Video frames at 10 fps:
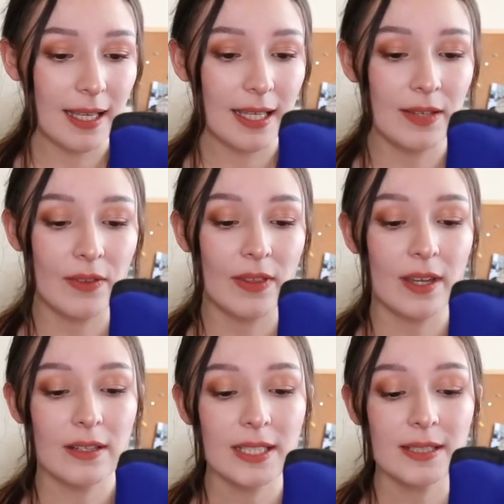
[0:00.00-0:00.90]
if
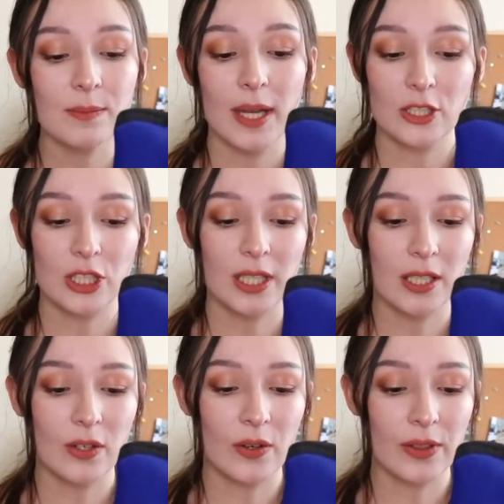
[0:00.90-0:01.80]
there is
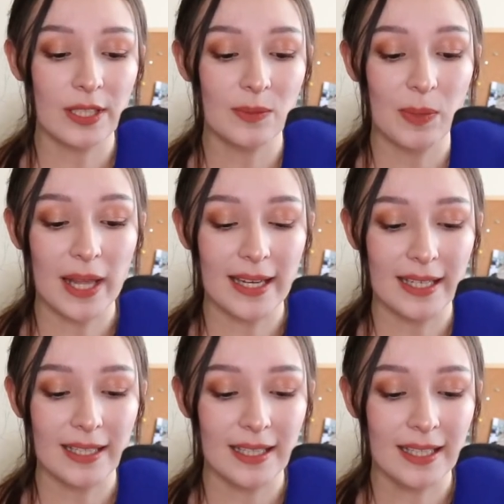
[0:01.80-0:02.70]
magic on this
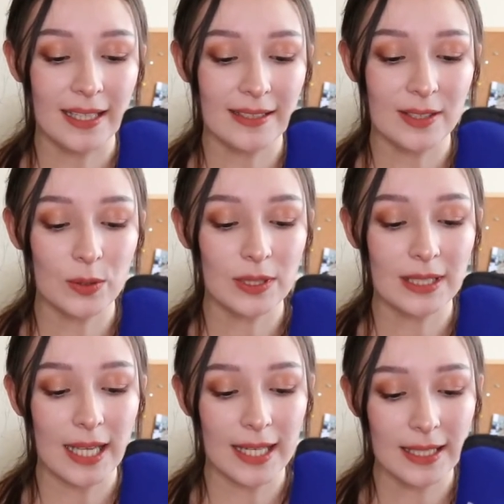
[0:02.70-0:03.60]
planet, it is
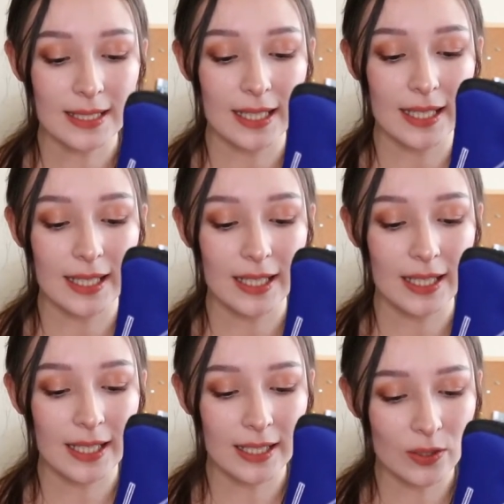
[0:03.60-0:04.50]
contained
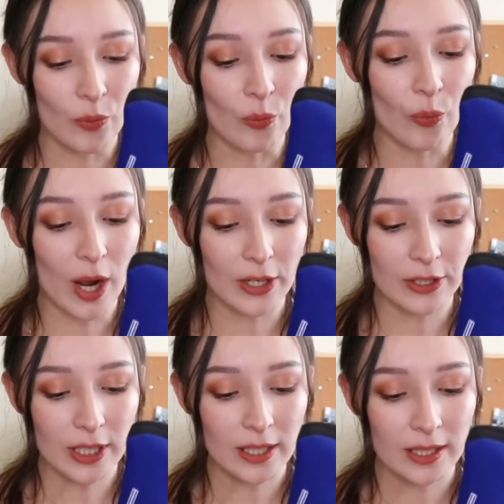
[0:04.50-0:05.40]
in
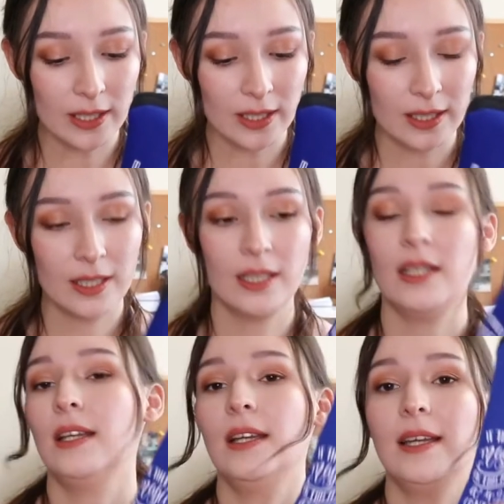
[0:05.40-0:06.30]
water.
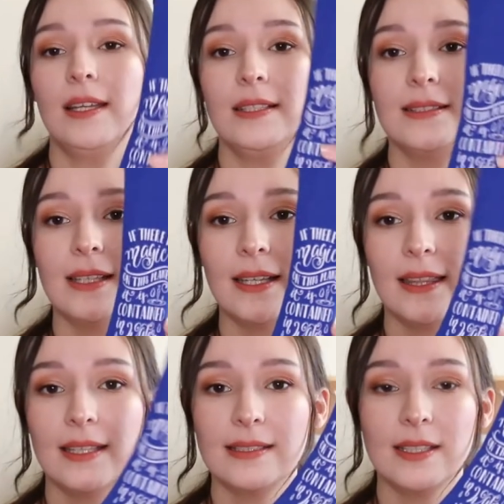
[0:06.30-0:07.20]
It's like
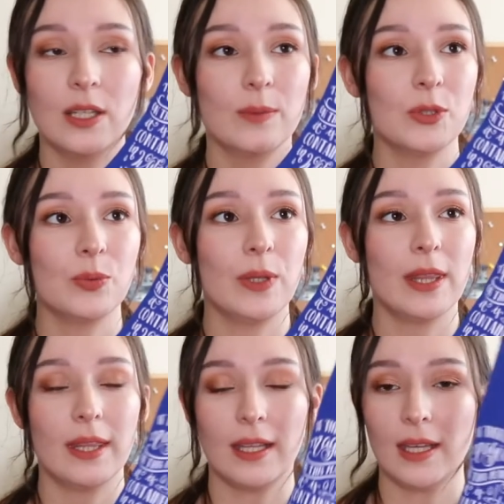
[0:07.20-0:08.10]
this, it comes with
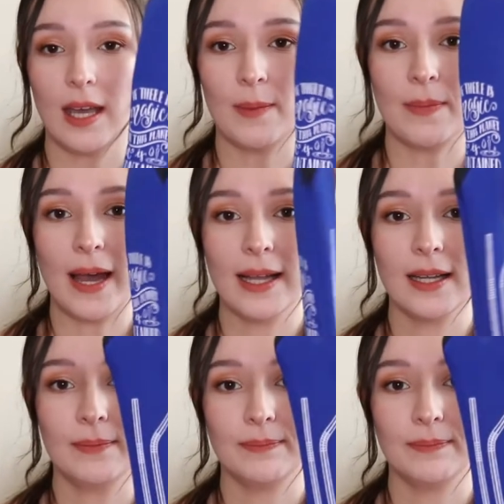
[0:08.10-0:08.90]
a bag.